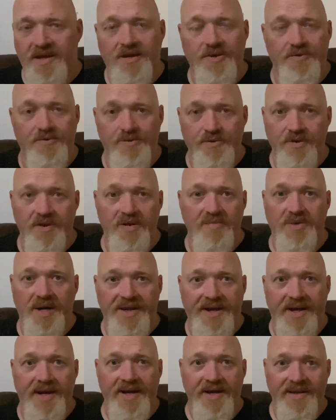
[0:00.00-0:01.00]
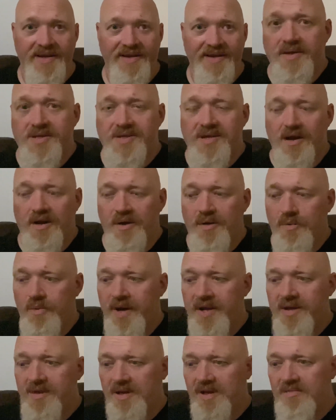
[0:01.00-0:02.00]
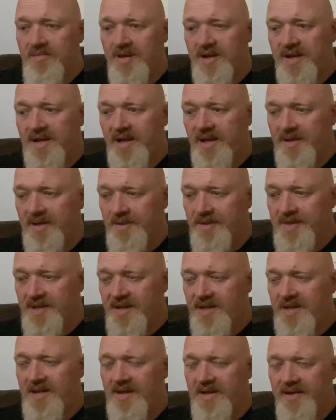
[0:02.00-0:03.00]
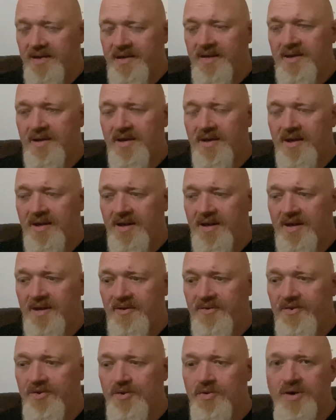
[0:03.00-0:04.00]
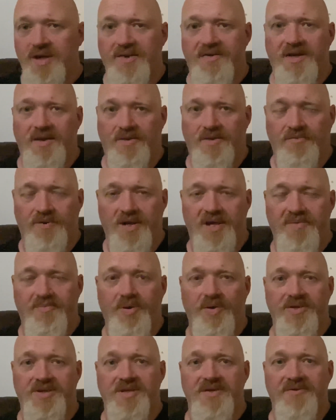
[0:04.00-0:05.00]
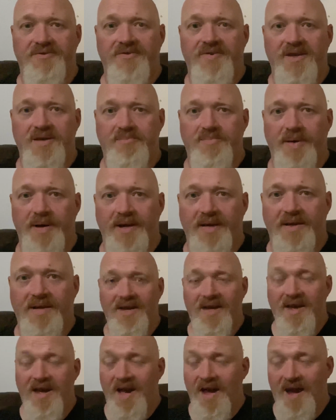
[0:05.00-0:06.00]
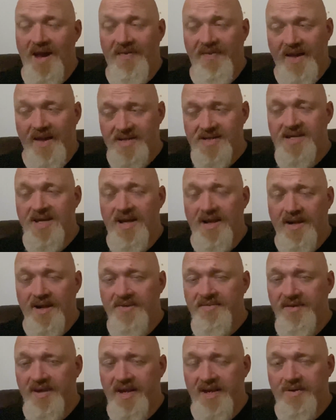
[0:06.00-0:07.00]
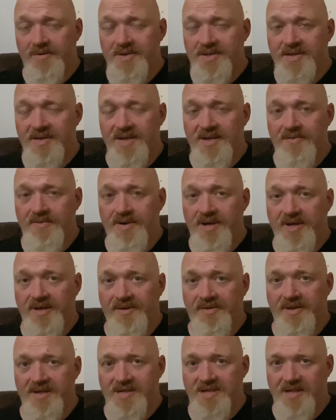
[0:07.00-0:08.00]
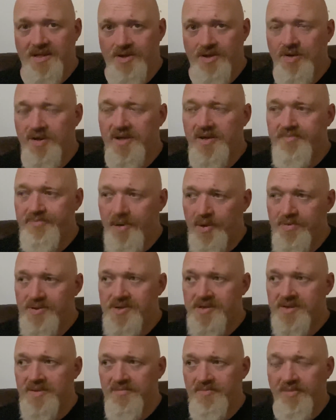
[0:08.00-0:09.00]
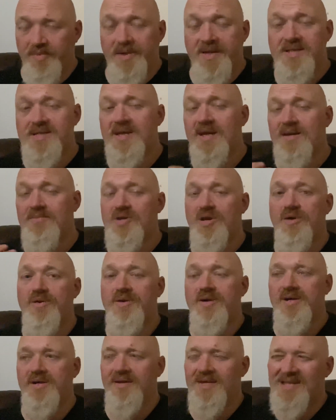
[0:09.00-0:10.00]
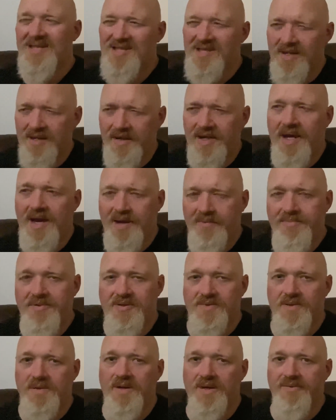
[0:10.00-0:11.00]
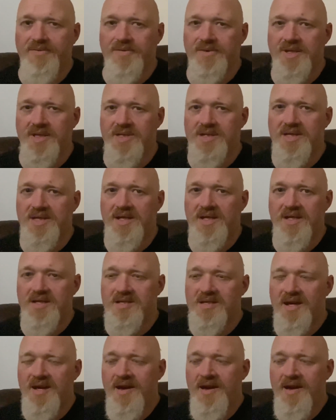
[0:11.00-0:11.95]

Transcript: can ruin my day. So when you're communicating with your kid, if you're giving really positive feedback, and that's their love language that they're recognizing, you're going to bolster them. But by the same token, and this certainly happens with a lot of autistic kids,